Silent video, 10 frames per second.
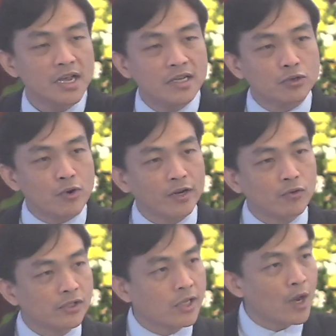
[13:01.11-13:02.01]
Try to
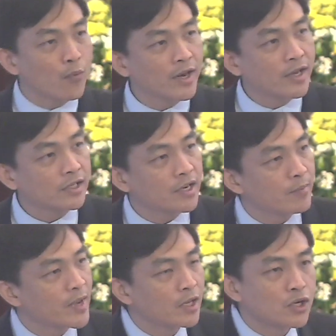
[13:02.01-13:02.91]
stay away doesn't
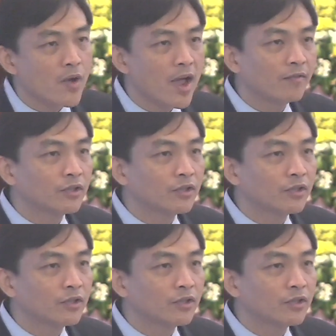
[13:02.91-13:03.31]
mean you have